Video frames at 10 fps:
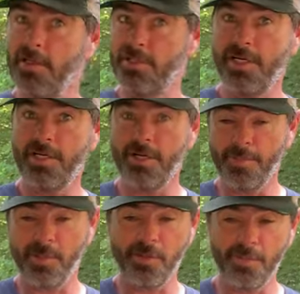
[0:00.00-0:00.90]
Shake it up
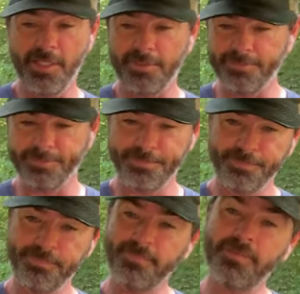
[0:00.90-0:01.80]
a little bit,
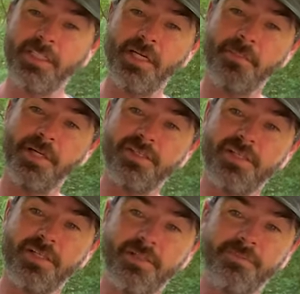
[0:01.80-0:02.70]
get it mixed
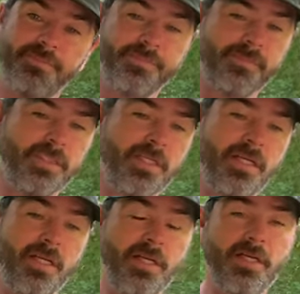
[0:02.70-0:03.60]
up,
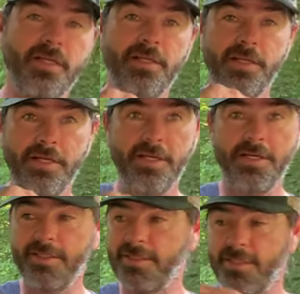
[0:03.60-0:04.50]
and it
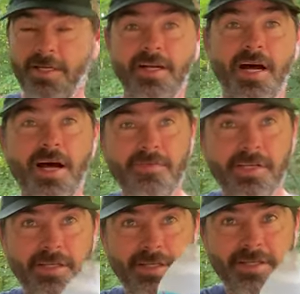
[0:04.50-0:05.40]
is an
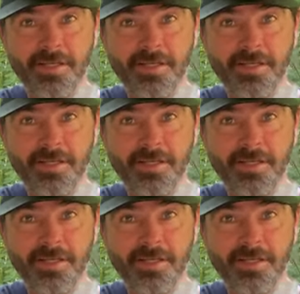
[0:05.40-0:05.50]
IV